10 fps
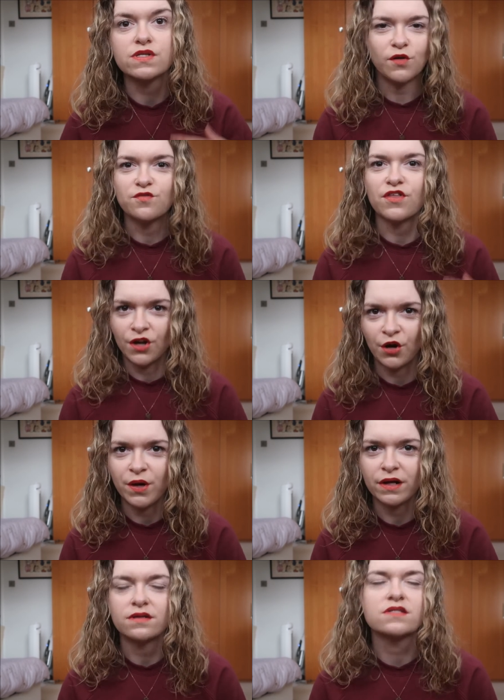of the
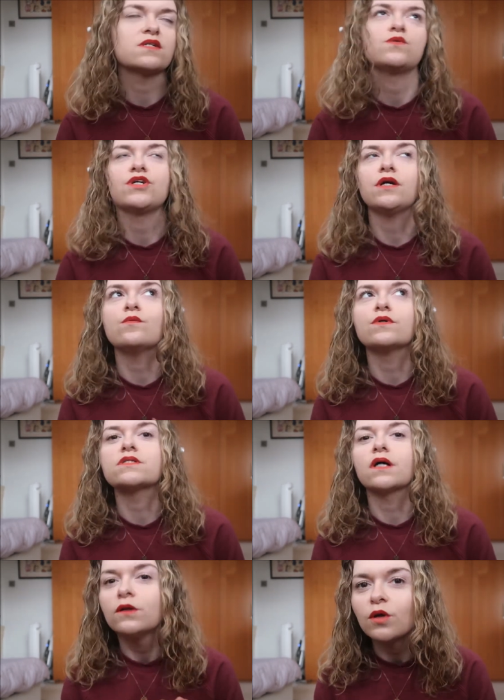Nutcracker so she
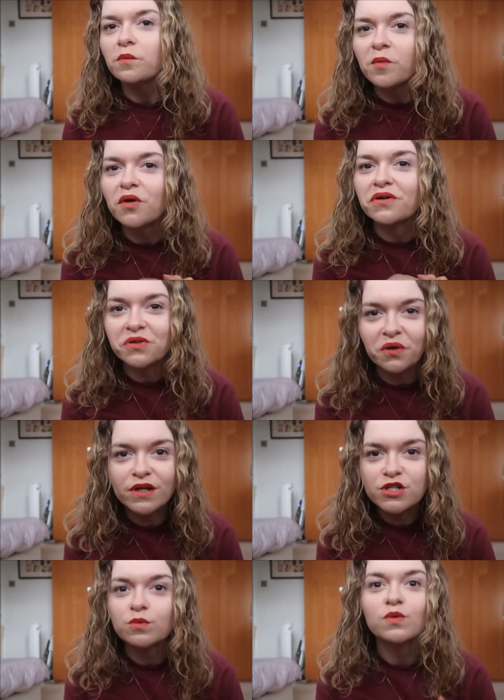was a lot more
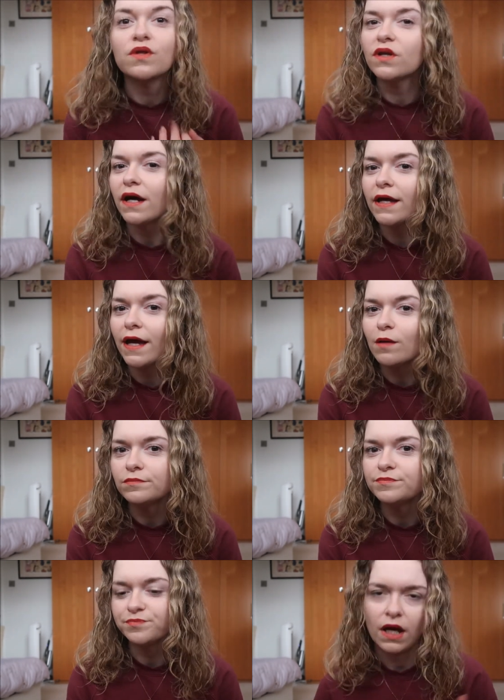knowledgeable than I am
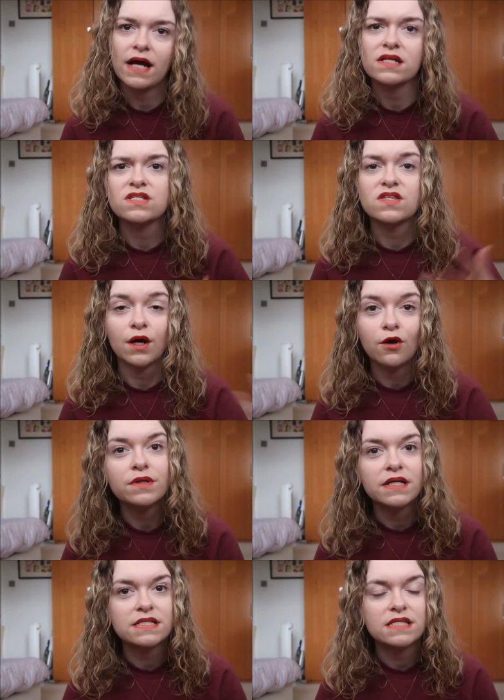and the
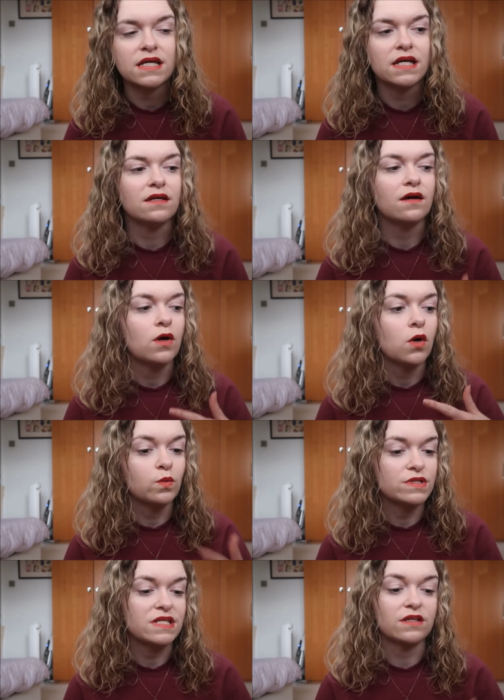opening scene
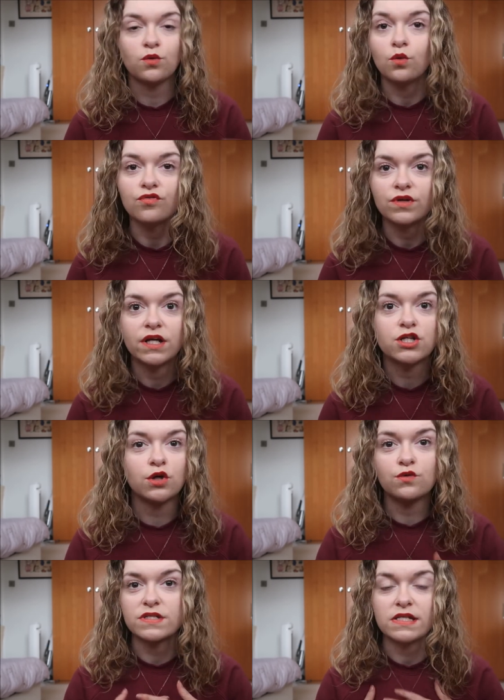was in an orphanage.
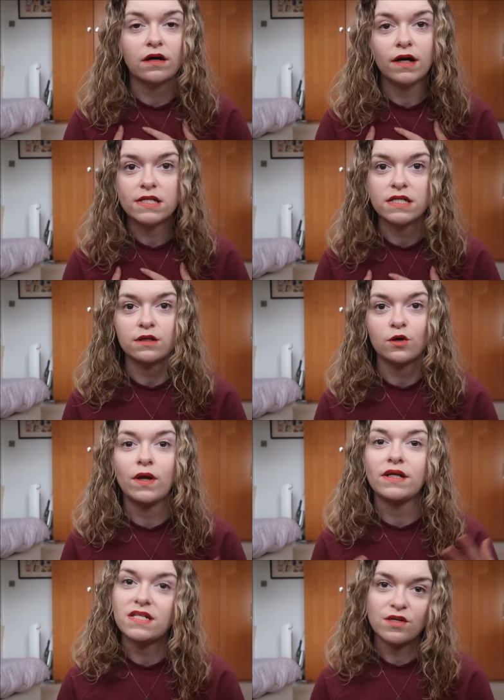Obviously I didn't know
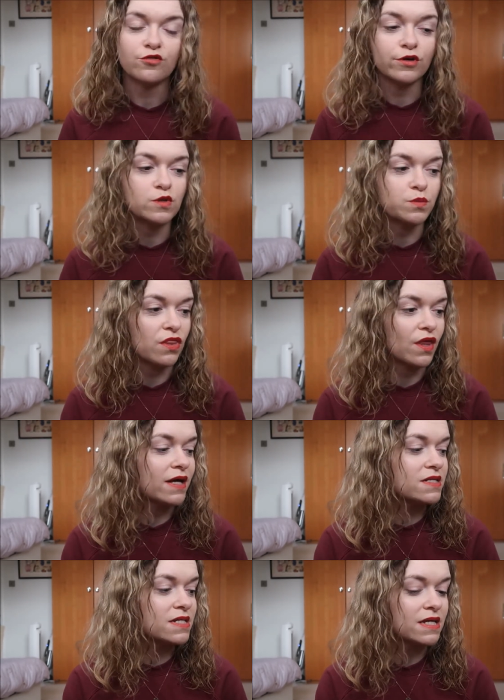any different but
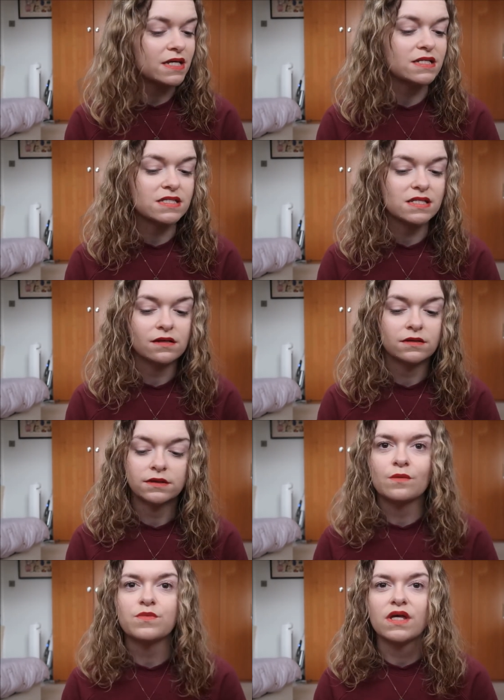that is
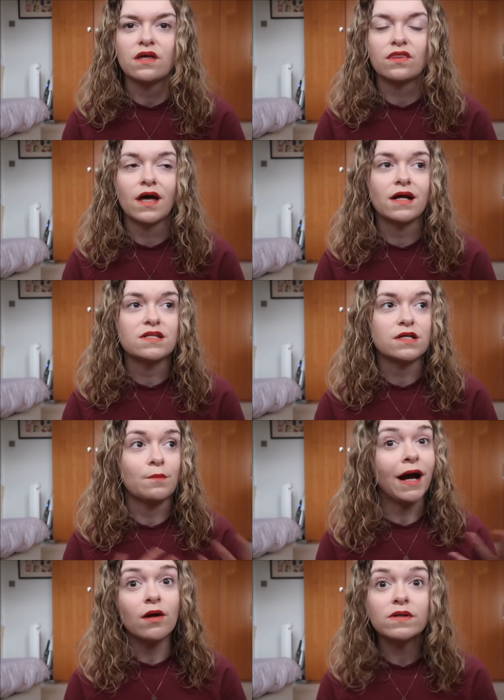something that
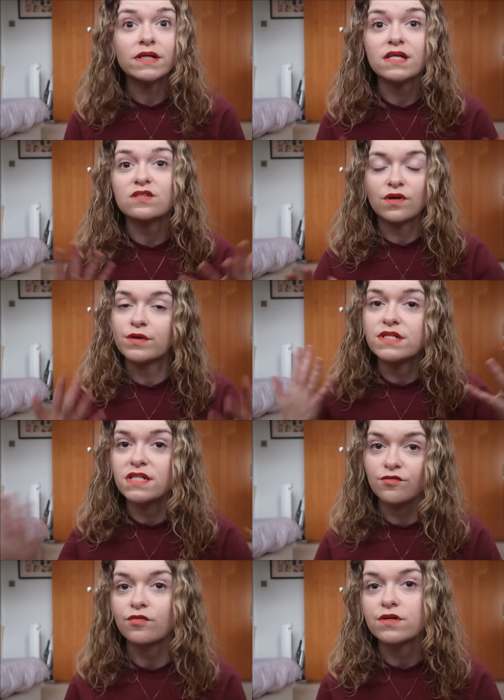apparently is very
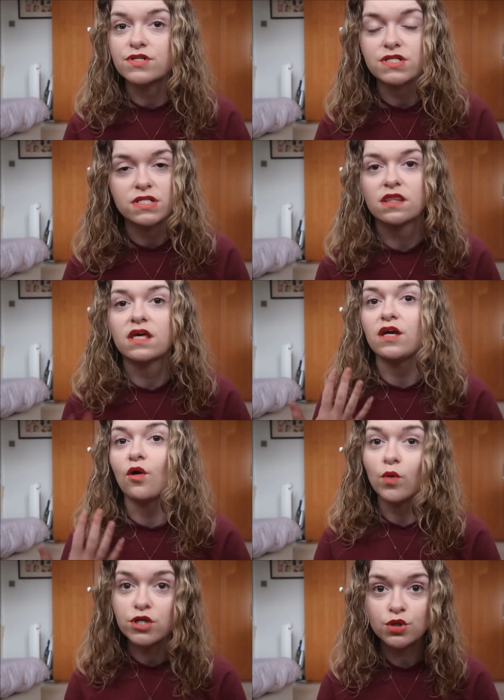different to the
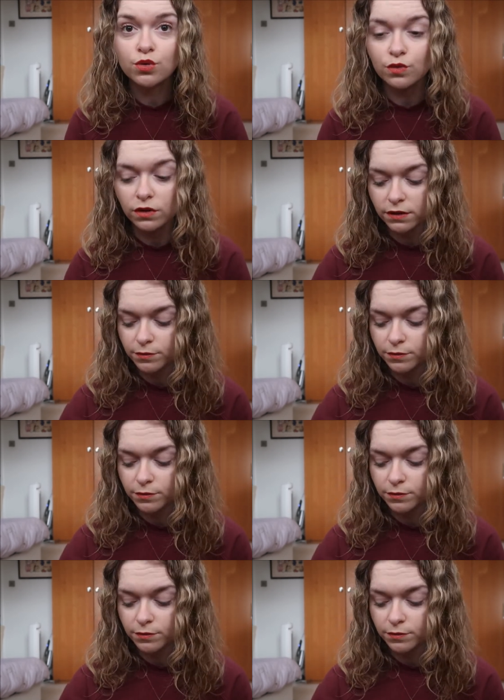original